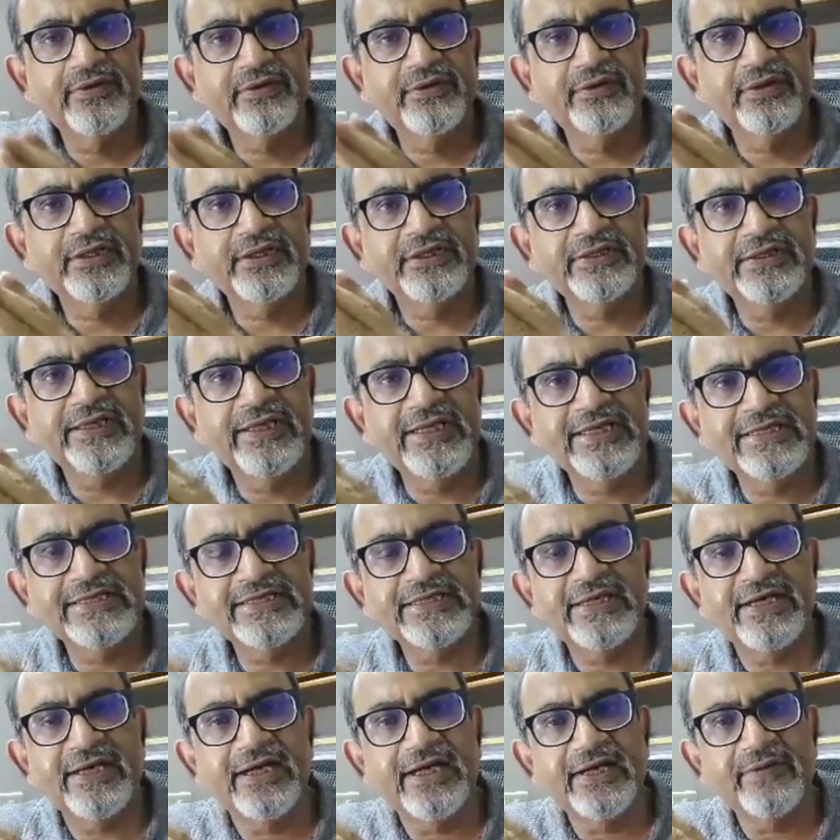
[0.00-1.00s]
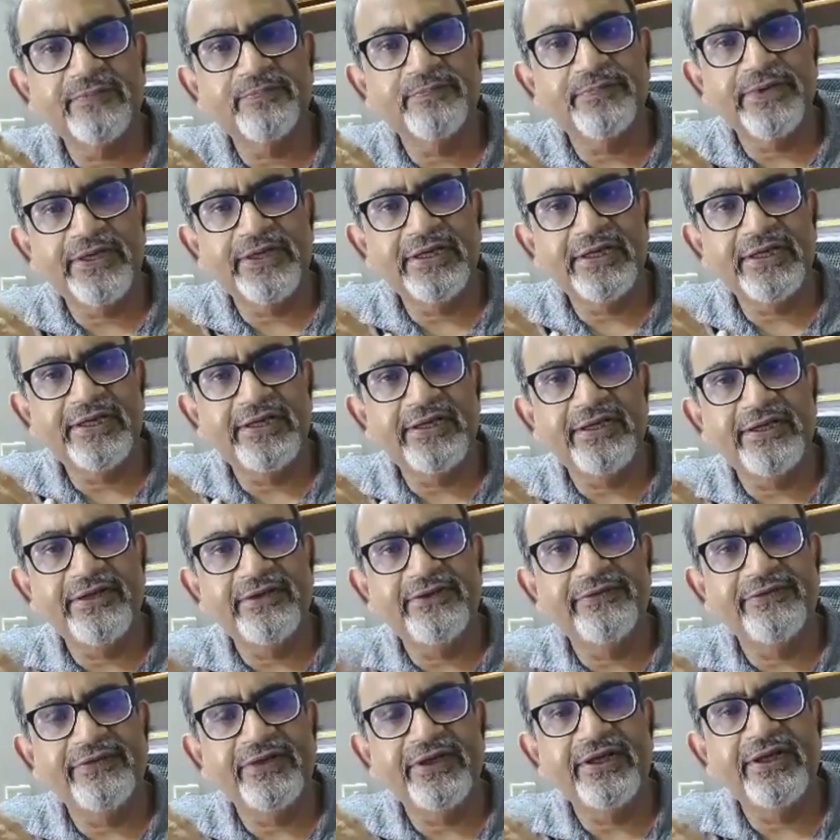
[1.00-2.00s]
the things are pretty
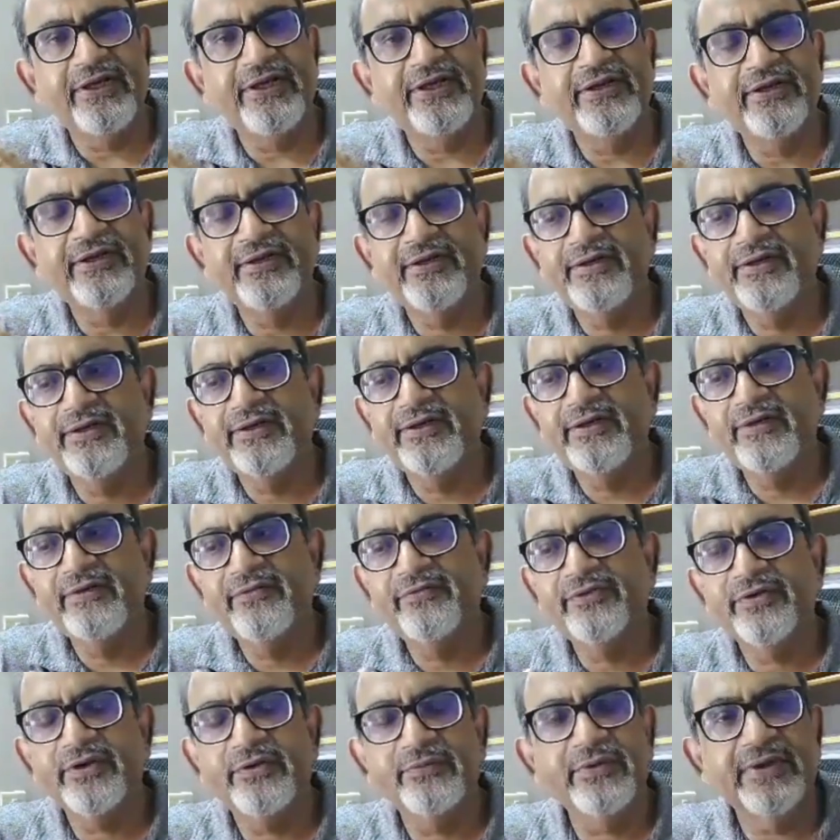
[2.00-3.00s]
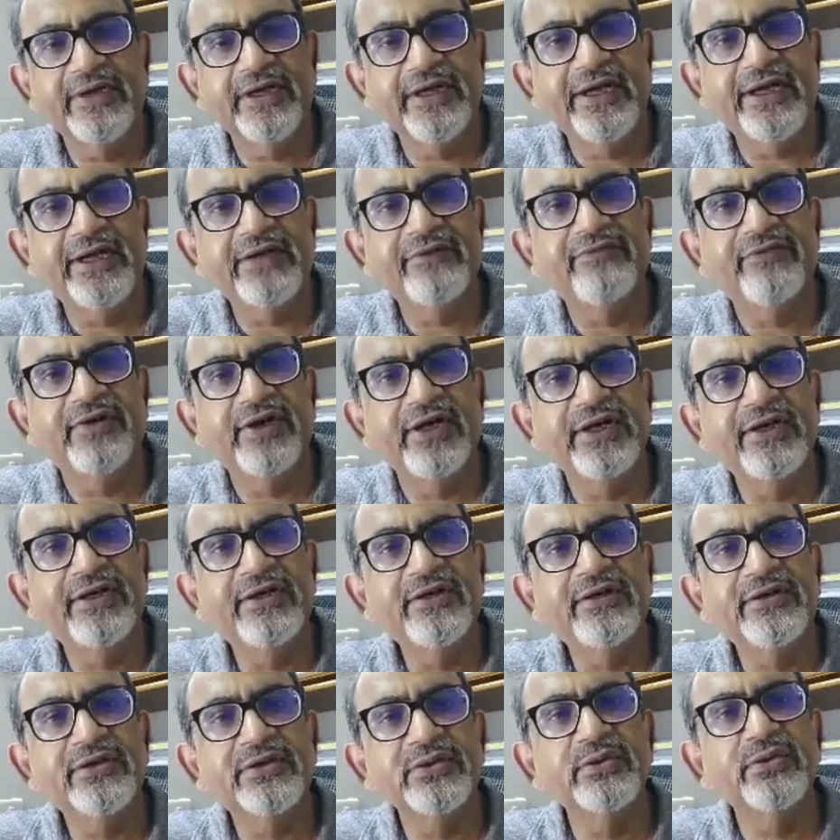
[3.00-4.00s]
easy from grade
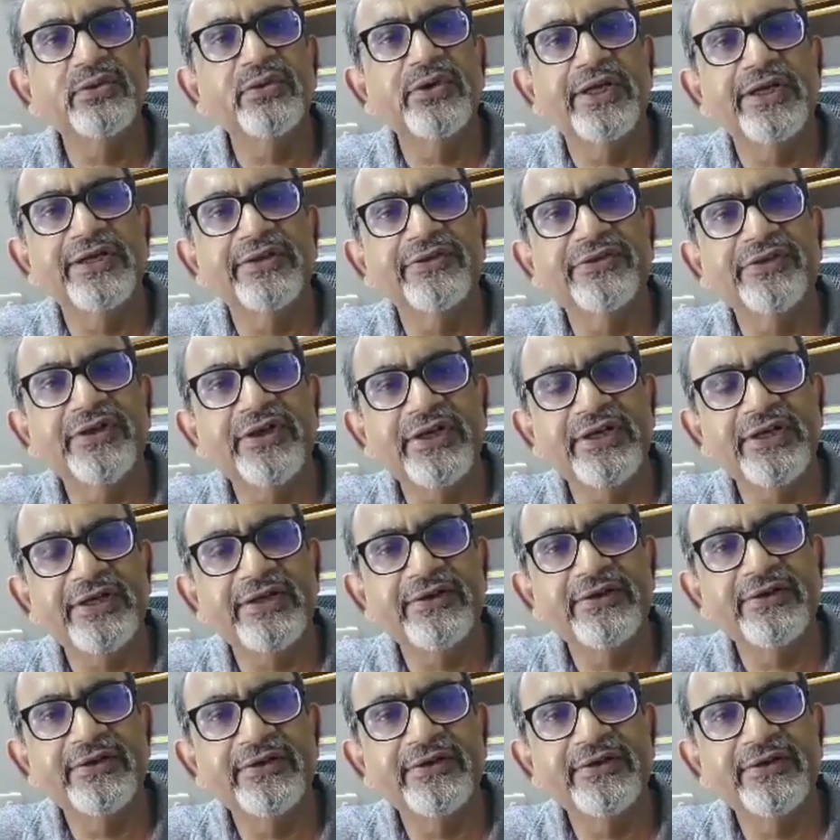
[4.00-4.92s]
1, 2 and 3